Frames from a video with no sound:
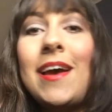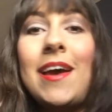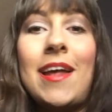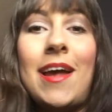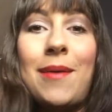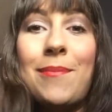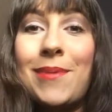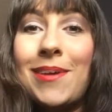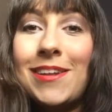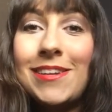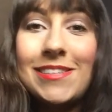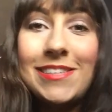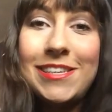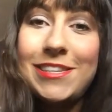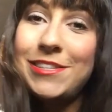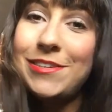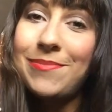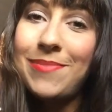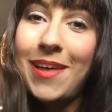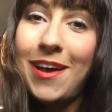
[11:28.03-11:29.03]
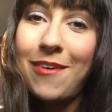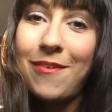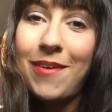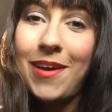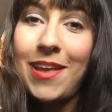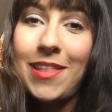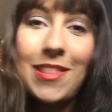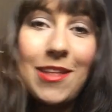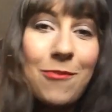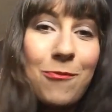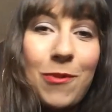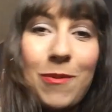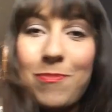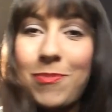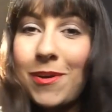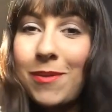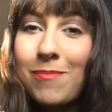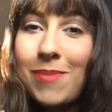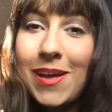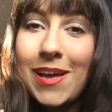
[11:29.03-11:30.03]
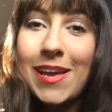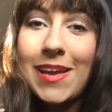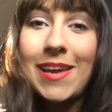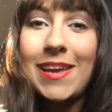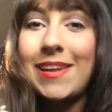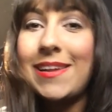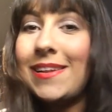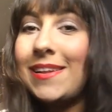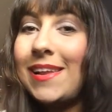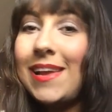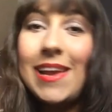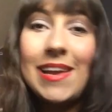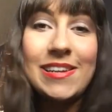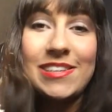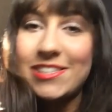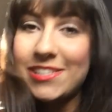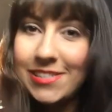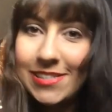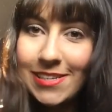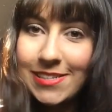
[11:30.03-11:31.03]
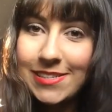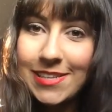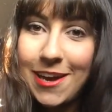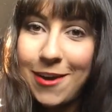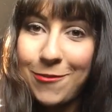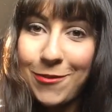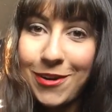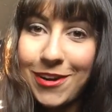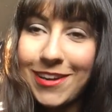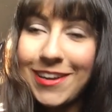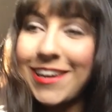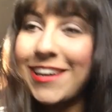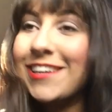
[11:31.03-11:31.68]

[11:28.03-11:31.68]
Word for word: I'm gonna teach them that way and then whip their butt and it just does not work.